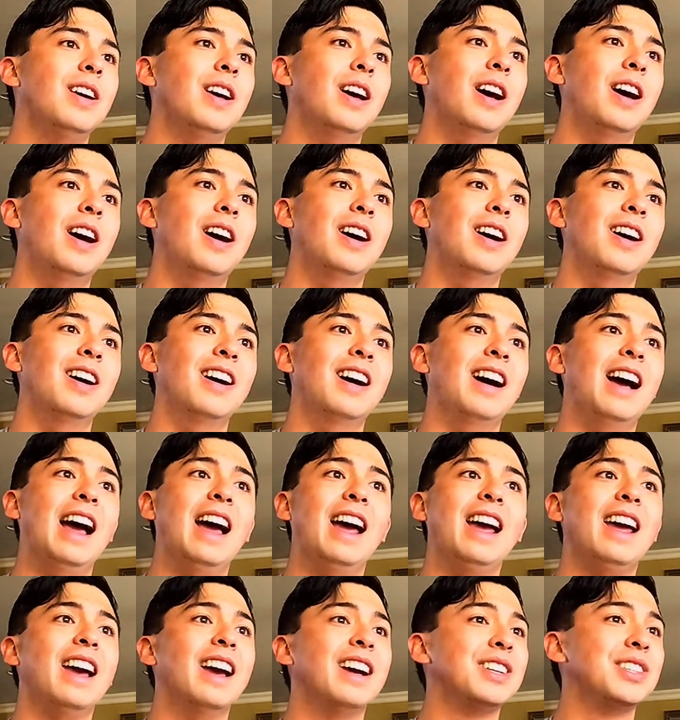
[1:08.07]

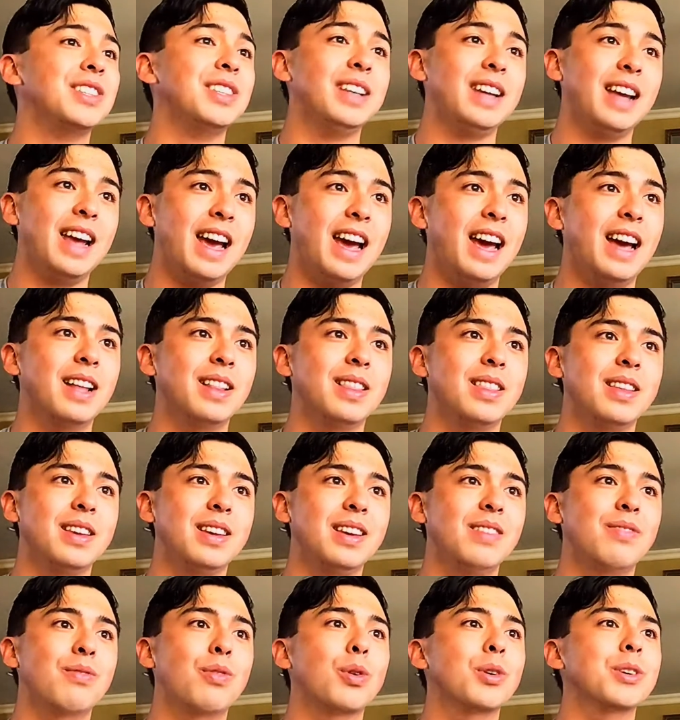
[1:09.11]
I actually had
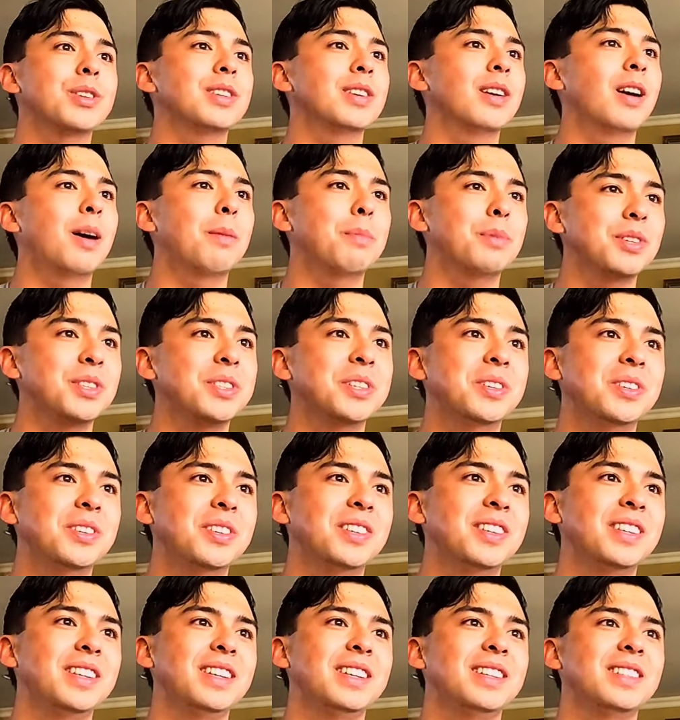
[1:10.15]
the fortunate
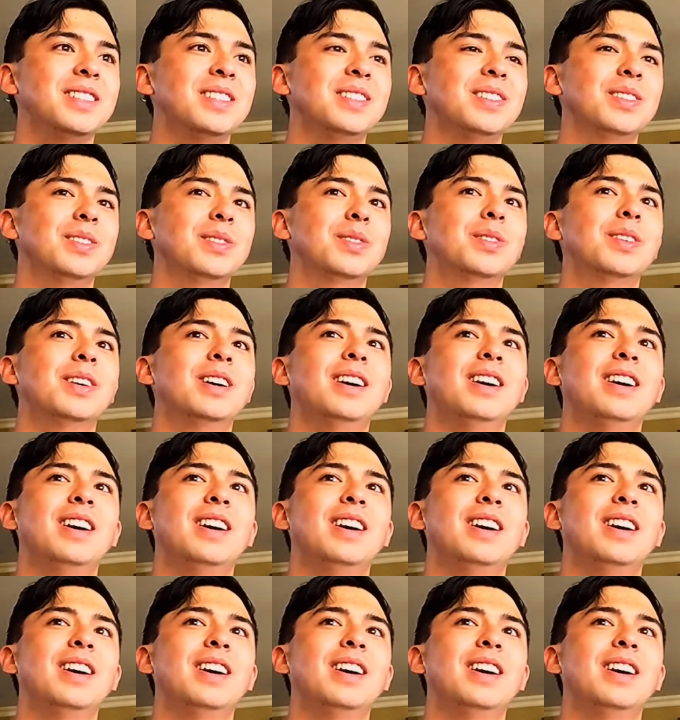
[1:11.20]
opportunity to